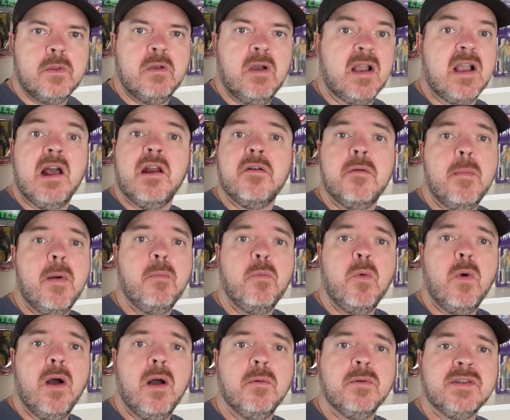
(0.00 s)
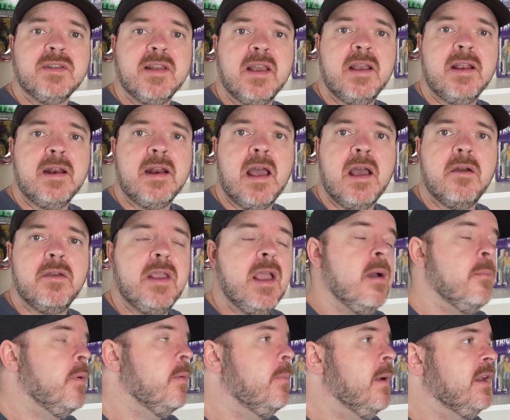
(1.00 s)
I can't remember what I was saying now.
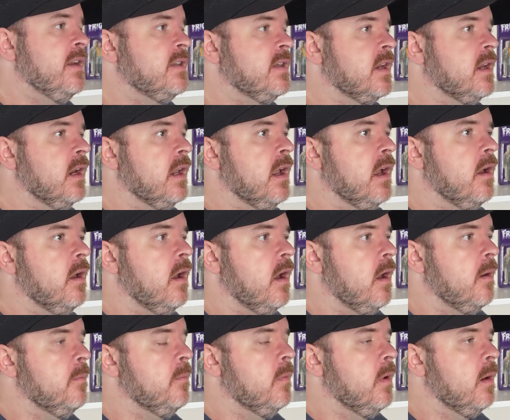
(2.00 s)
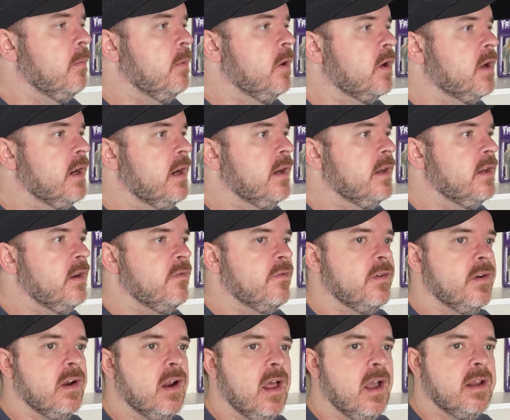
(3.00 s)
Yeah, but basically I, I'm, I'm looking at
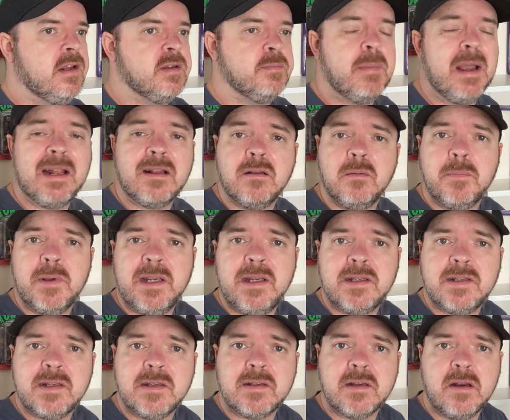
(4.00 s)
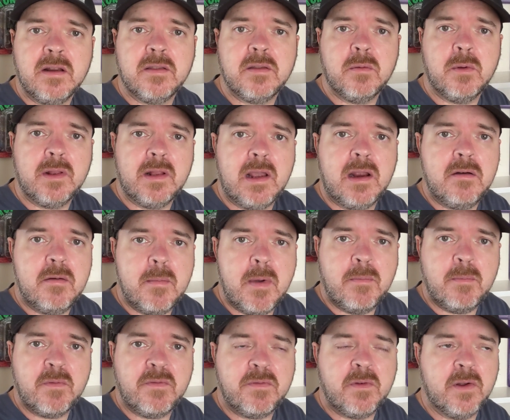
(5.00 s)
different lines. Battle Beasts is another one that I
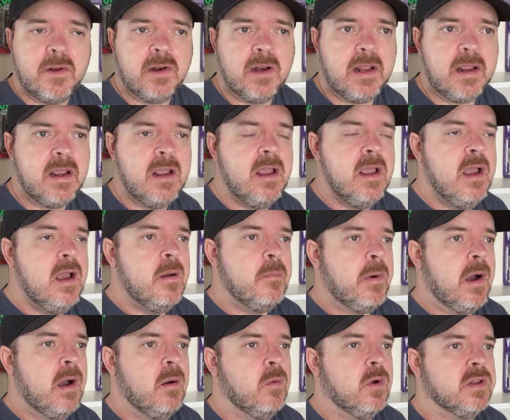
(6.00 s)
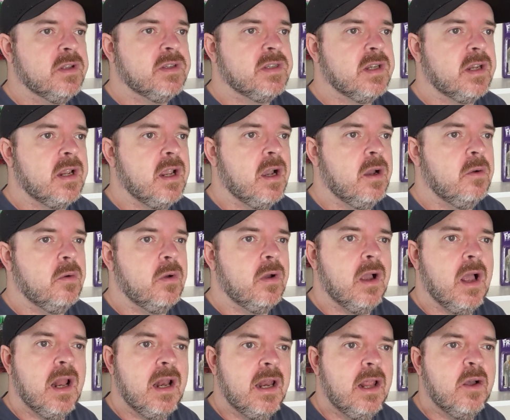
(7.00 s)
remember fondly, but I want to go
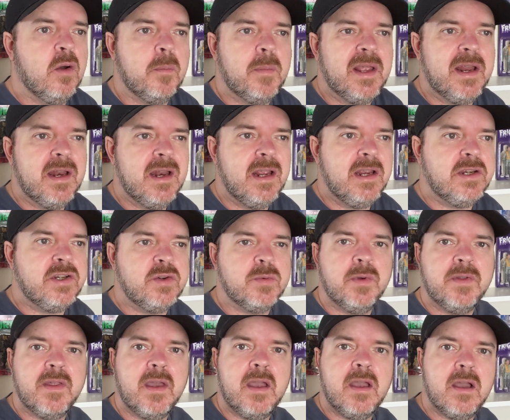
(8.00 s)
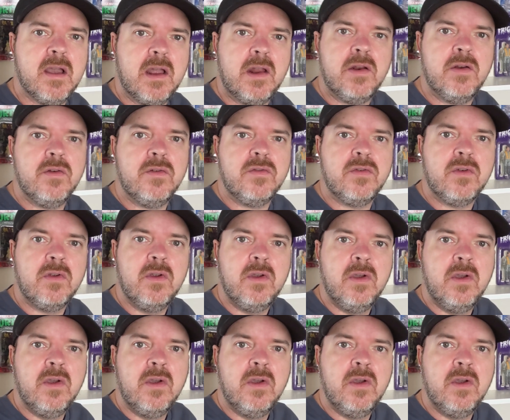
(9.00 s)
a little bit niche with it. And...